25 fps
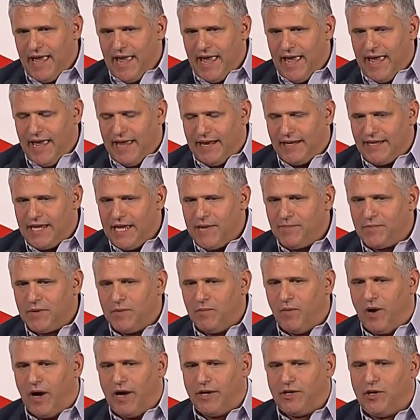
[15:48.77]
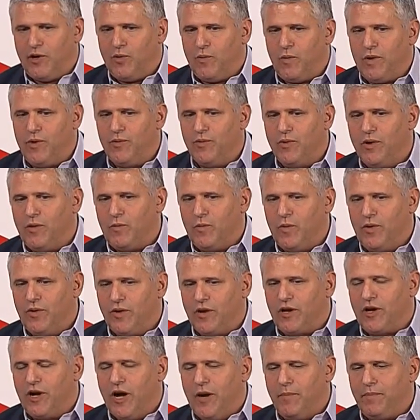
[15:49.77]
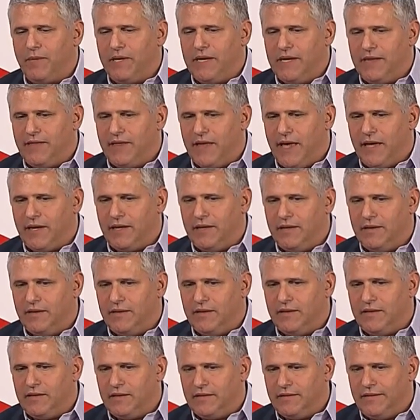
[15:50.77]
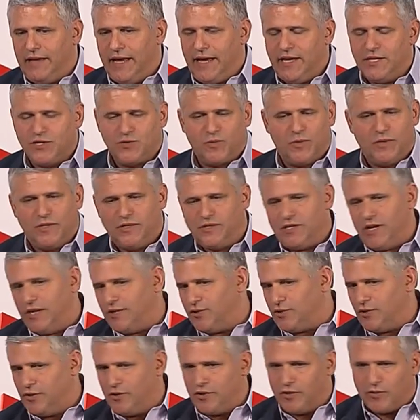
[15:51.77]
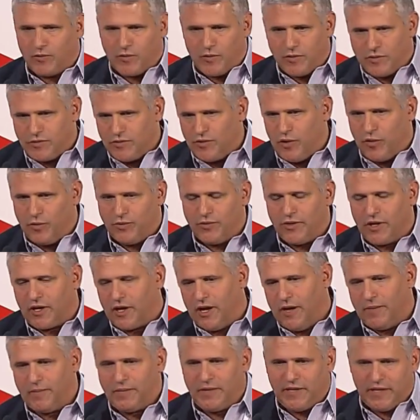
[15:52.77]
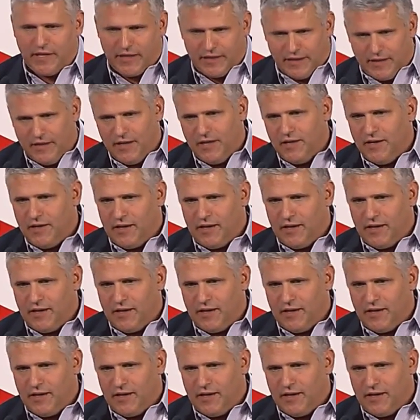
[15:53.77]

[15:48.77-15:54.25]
And keep in mind, we're a company that in the days when Ted Turner would own the company and